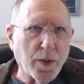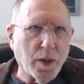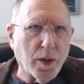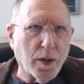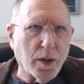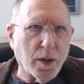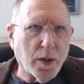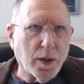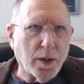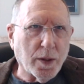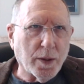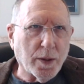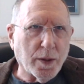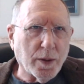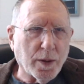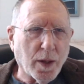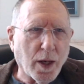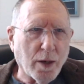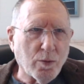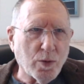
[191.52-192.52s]

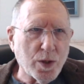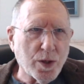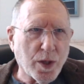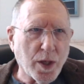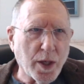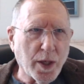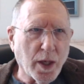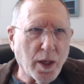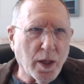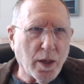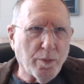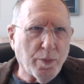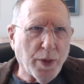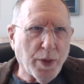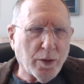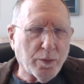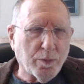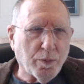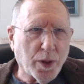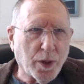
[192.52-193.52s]
I was thinking
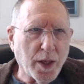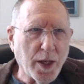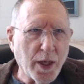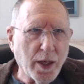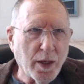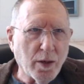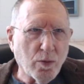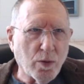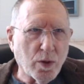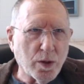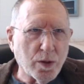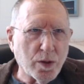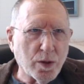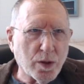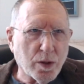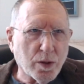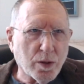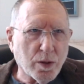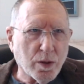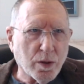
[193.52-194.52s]
about playing
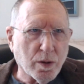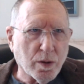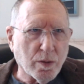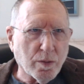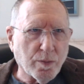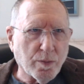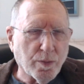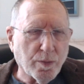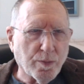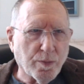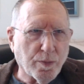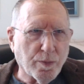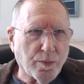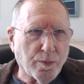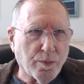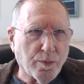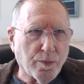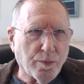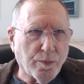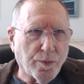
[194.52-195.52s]
was
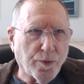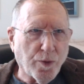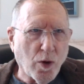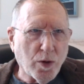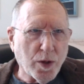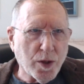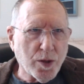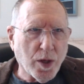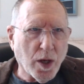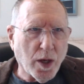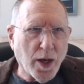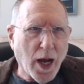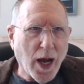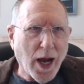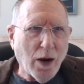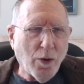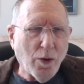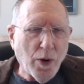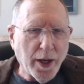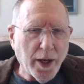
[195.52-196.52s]
focused on
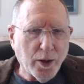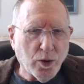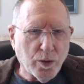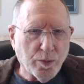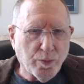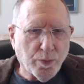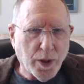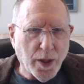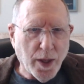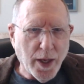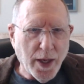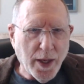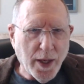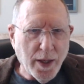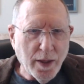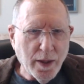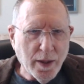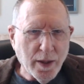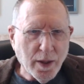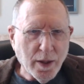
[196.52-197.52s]
how I could
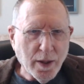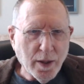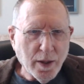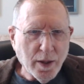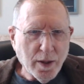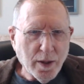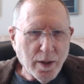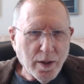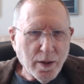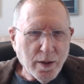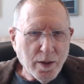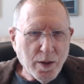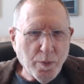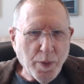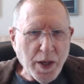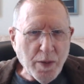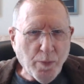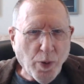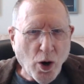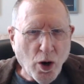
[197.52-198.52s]
play to
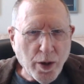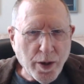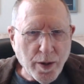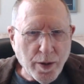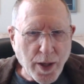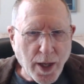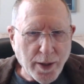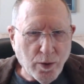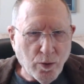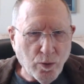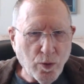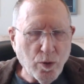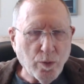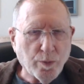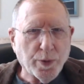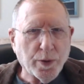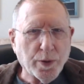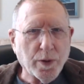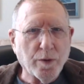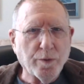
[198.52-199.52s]
be part of that group
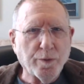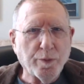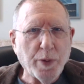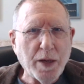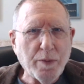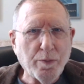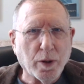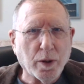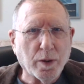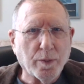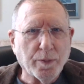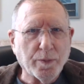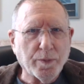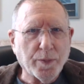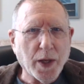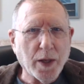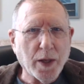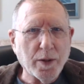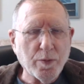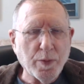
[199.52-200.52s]
of people
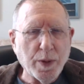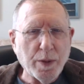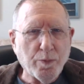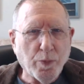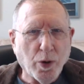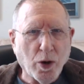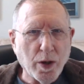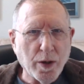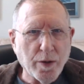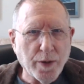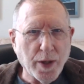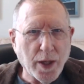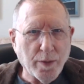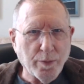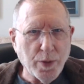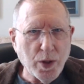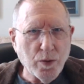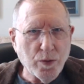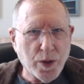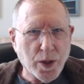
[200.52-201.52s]
and to be part of that
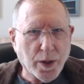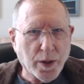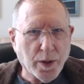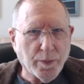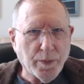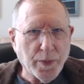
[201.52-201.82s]
music.